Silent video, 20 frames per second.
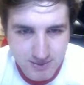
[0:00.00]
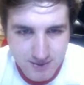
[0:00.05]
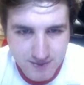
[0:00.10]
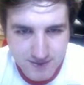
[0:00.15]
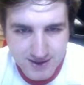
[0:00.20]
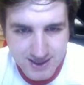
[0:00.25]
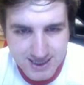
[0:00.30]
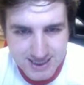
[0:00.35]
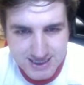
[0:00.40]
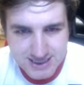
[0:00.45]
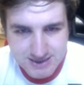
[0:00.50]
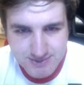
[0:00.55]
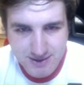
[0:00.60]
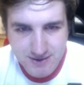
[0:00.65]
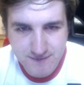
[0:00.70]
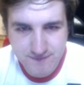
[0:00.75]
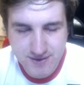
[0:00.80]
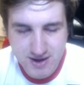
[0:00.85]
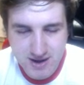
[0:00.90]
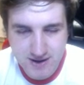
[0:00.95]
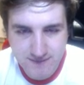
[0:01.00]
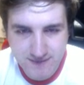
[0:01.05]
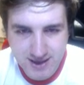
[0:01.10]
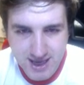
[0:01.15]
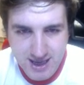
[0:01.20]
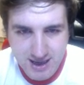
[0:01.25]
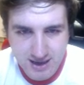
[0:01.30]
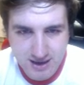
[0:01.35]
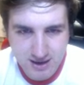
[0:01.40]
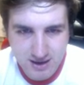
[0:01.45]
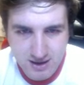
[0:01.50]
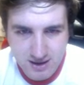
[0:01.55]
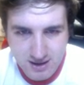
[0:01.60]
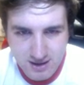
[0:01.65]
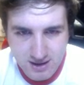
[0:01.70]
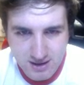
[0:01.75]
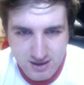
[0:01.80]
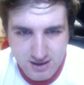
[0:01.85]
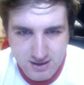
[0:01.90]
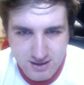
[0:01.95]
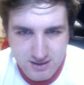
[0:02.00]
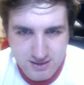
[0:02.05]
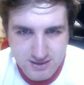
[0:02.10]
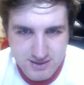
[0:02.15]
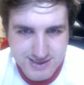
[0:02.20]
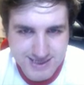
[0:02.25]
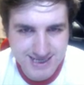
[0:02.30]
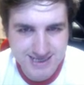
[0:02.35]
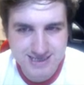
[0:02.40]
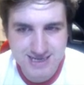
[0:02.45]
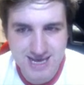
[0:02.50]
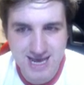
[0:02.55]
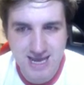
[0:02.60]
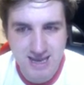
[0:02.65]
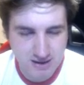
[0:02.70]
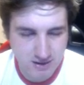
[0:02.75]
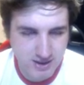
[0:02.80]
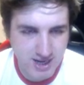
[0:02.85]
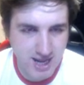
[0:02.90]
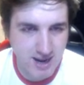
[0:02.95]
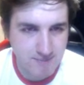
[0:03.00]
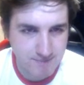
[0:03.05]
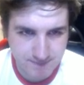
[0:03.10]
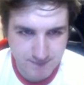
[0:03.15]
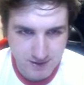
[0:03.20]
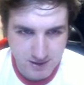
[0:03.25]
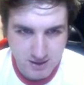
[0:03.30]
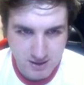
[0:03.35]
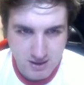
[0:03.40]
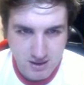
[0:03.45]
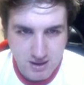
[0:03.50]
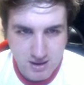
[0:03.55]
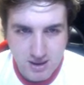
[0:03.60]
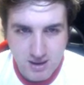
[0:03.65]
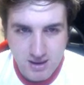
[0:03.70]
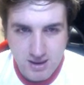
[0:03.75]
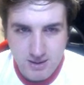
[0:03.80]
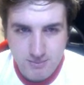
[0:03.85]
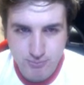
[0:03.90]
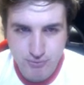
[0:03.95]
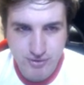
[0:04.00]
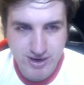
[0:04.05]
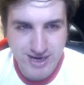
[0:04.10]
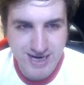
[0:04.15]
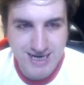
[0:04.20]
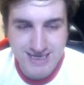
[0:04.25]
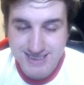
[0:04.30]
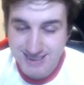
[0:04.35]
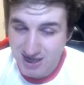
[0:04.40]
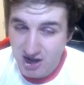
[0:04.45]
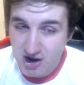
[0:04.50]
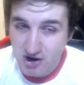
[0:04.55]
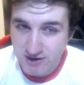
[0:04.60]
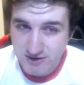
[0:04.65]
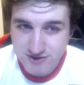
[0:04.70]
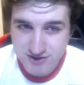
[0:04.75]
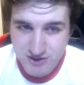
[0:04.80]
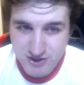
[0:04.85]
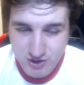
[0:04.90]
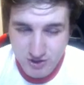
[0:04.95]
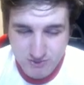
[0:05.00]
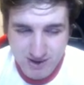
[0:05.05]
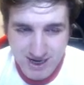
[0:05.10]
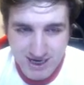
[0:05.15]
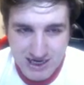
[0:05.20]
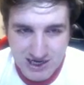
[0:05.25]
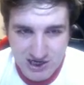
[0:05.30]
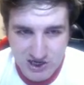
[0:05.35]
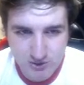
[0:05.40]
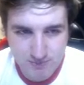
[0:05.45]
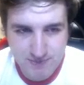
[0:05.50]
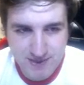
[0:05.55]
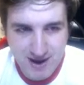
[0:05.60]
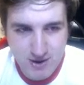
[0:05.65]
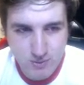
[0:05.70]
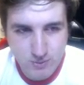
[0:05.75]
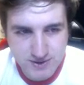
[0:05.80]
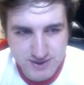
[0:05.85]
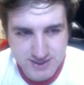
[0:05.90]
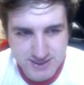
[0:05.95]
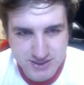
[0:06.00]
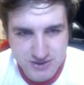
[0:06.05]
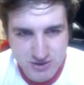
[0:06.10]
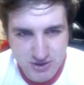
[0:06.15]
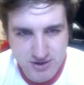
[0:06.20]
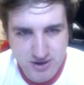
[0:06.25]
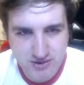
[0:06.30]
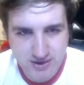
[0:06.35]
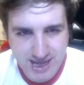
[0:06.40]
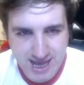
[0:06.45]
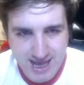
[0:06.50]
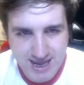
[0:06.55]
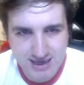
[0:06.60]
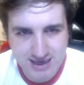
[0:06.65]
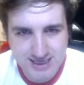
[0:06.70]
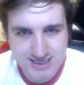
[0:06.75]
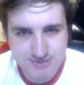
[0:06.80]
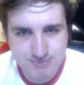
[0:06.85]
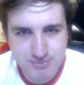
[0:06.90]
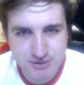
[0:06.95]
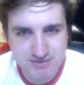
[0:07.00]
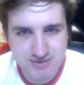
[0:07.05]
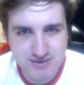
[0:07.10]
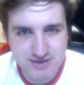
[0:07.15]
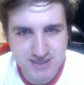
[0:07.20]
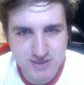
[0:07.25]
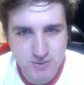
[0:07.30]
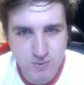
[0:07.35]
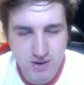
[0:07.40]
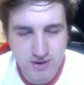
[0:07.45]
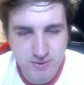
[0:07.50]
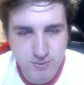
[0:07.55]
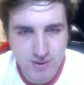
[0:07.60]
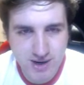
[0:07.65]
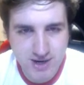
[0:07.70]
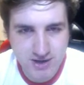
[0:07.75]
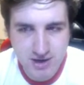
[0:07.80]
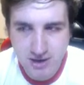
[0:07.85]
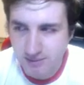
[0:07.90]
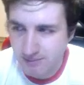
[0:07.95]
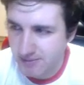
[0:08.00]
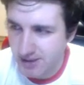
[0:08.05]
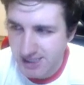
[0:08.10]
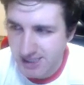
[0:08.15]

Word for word: I think he's about 5k. 6k. Okay. Bring Thiago to my club. That one's done. Okay, let's put him in the squad. Why not?